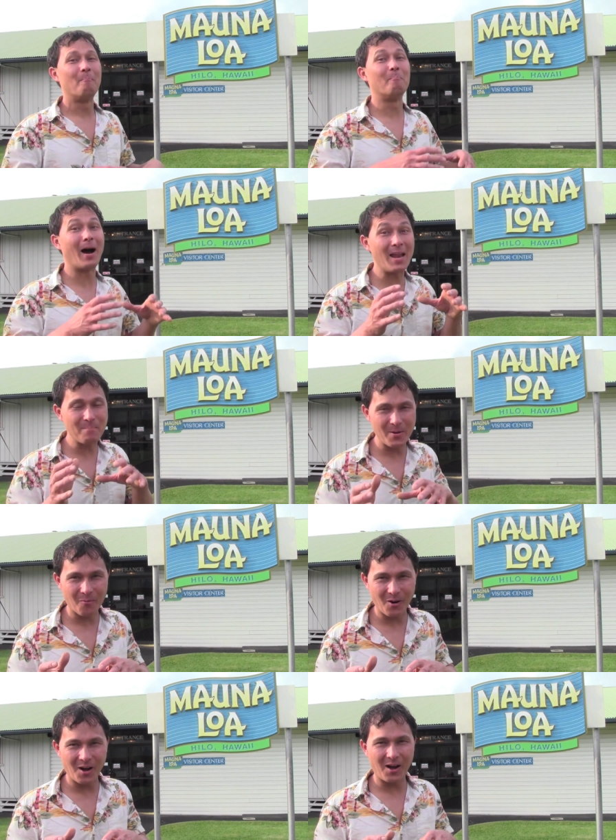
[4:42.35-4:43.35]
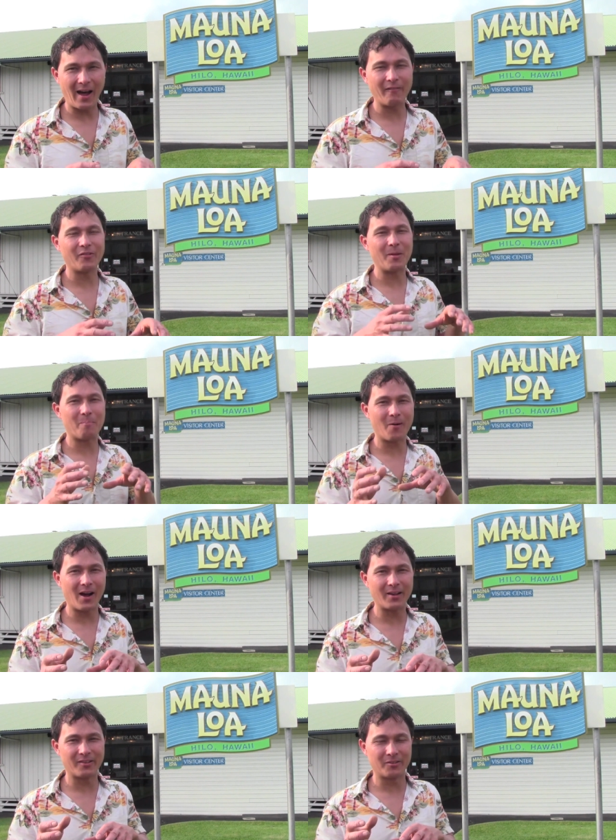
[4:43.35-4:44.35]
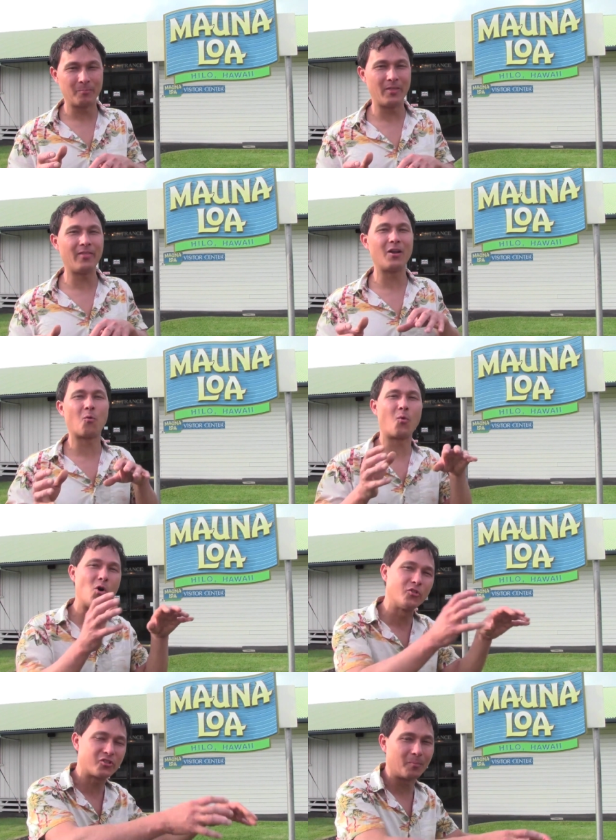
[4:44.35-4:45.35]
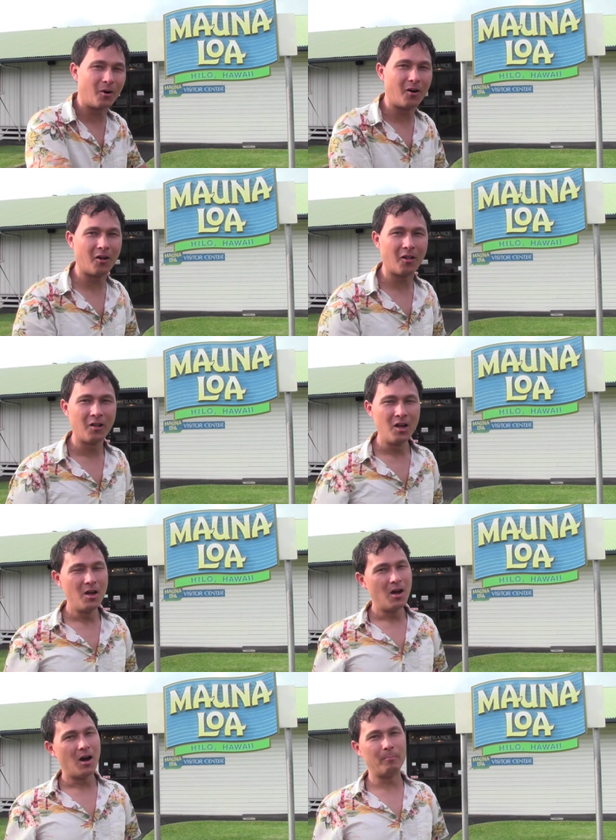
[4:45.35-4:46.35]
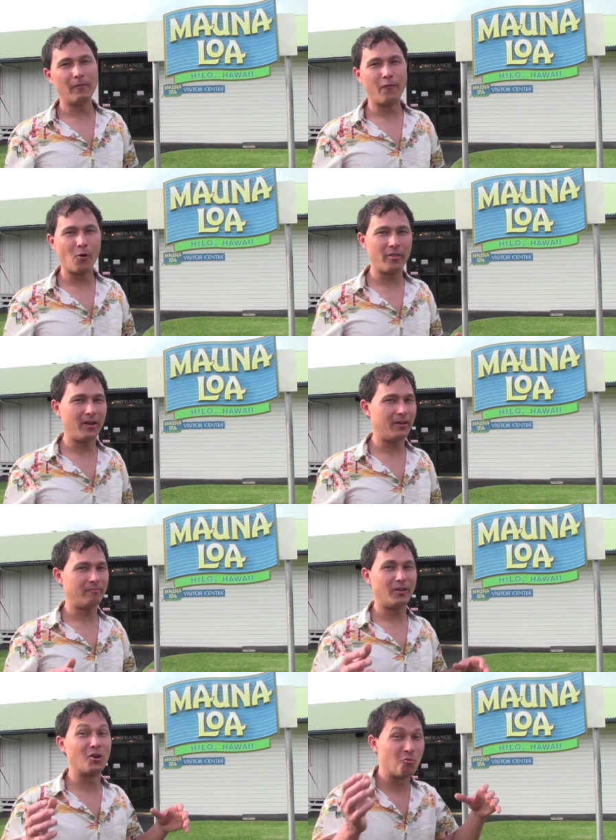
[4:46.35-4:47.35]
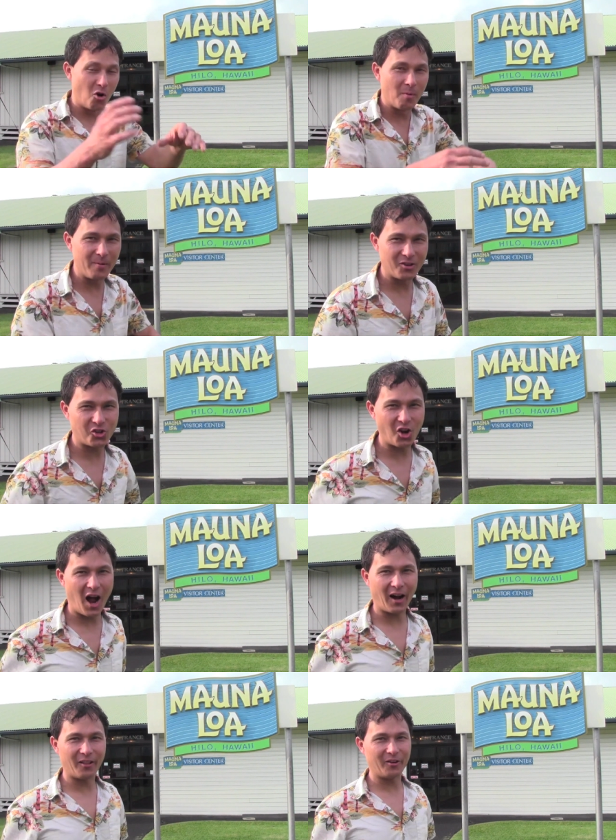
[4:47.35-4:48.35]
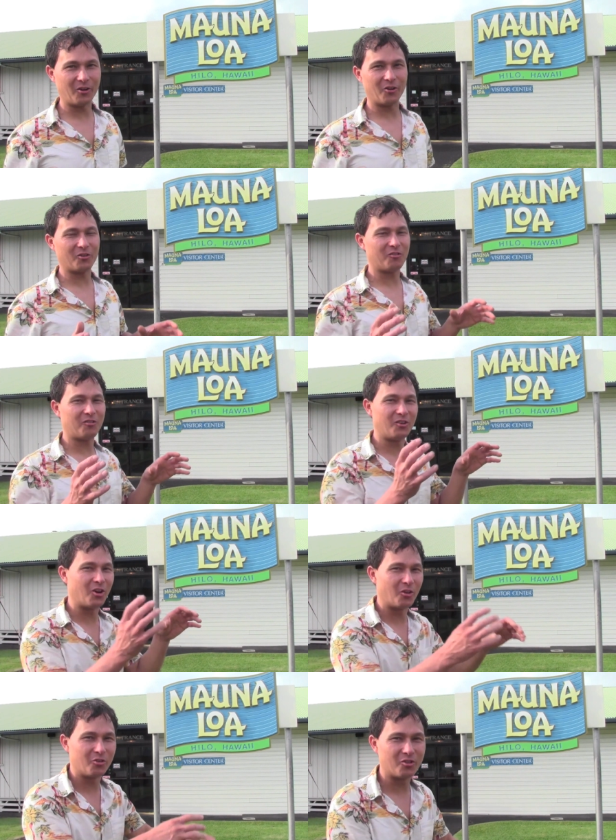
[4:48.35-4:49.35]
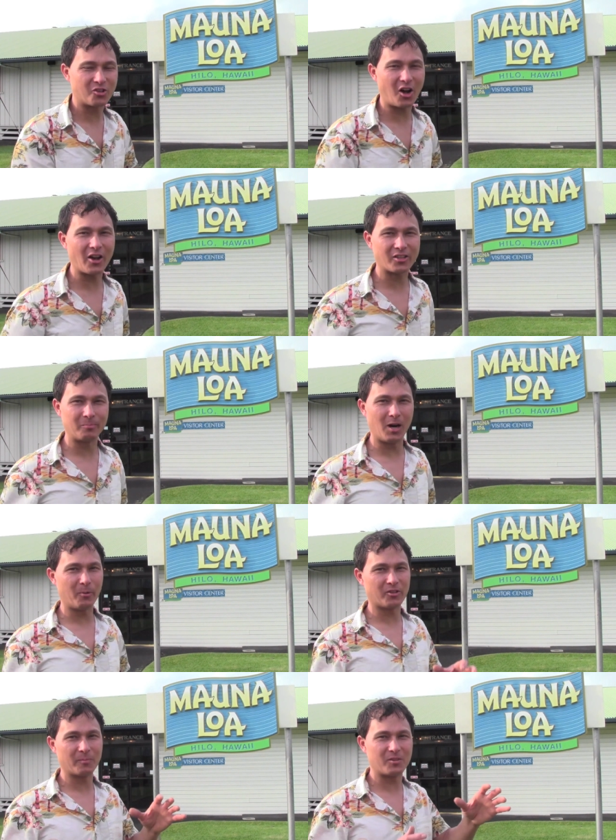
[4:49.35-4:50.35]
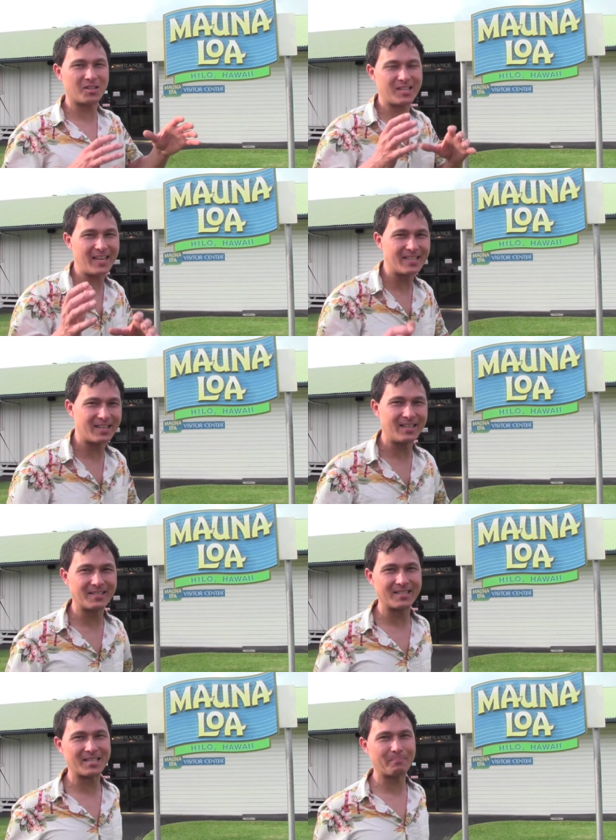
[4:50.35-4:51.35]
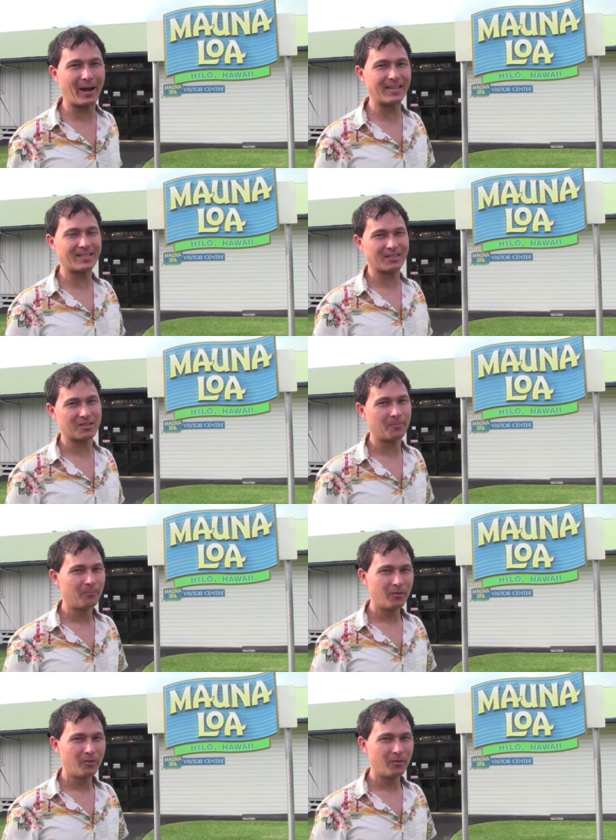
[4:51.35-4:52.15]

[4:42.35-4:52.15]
might be raw after they process them, but then they roast them all uh, before they enrobe them in chocolate or, you know, sauce them up with some seasonings and spices.